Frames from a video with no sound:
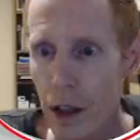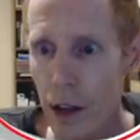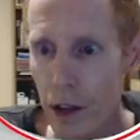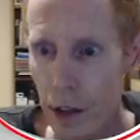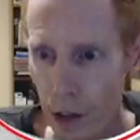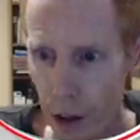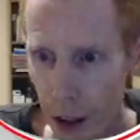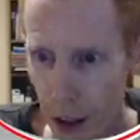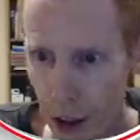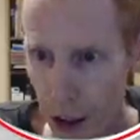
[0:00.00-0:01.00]
so that
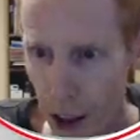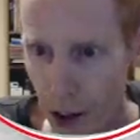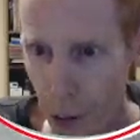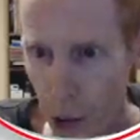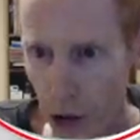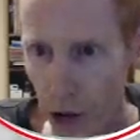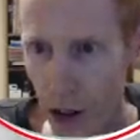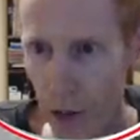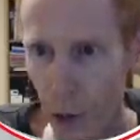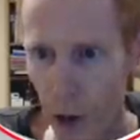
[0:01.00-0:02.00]
I can take some more
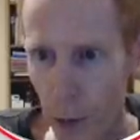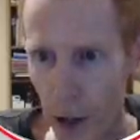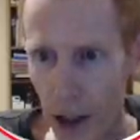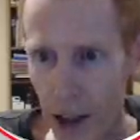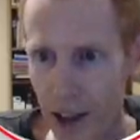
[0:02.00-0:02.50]
stuff with me.